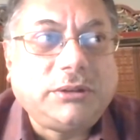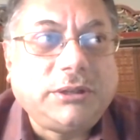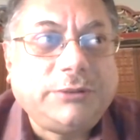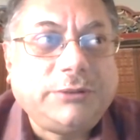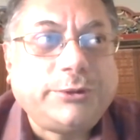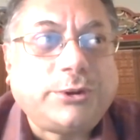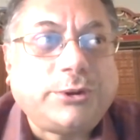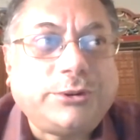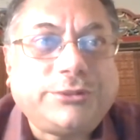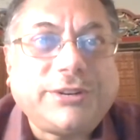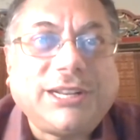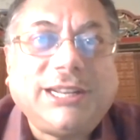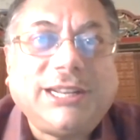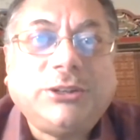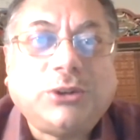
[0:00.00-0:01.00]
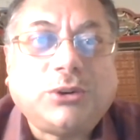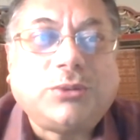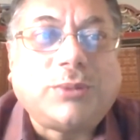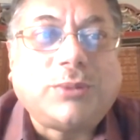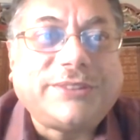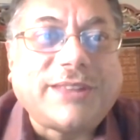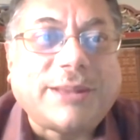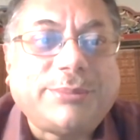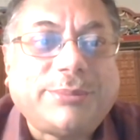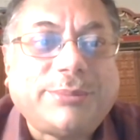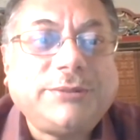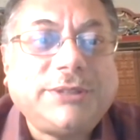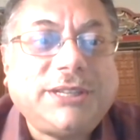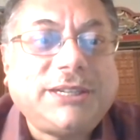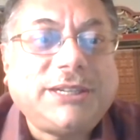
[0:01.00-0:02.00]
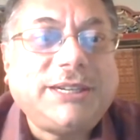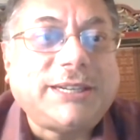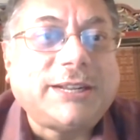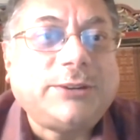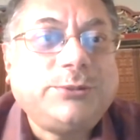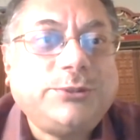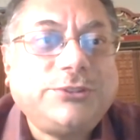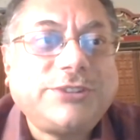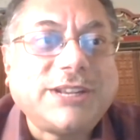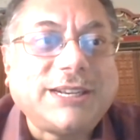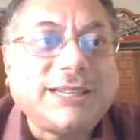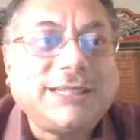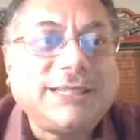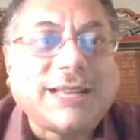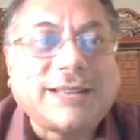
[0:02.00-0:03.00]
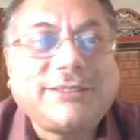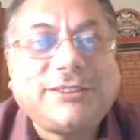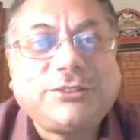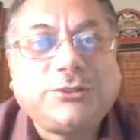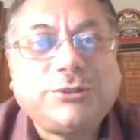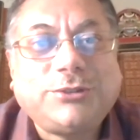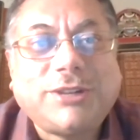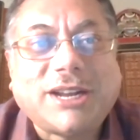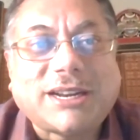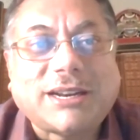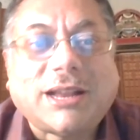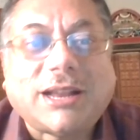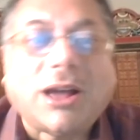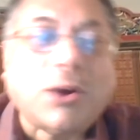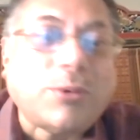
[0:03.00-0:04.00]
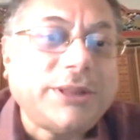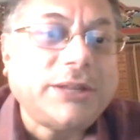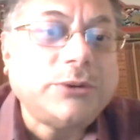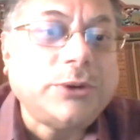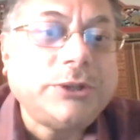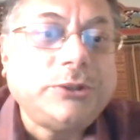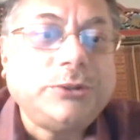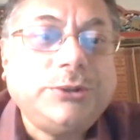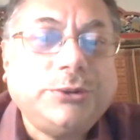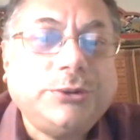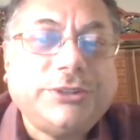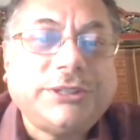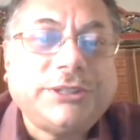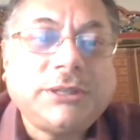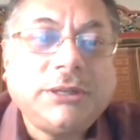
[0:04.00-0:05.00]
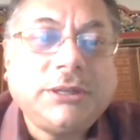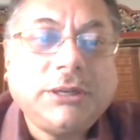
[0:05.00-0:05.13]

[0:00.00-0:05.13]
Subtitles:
if you don't really know what's happening with the data, who's getting access to that, and how are they going to use it?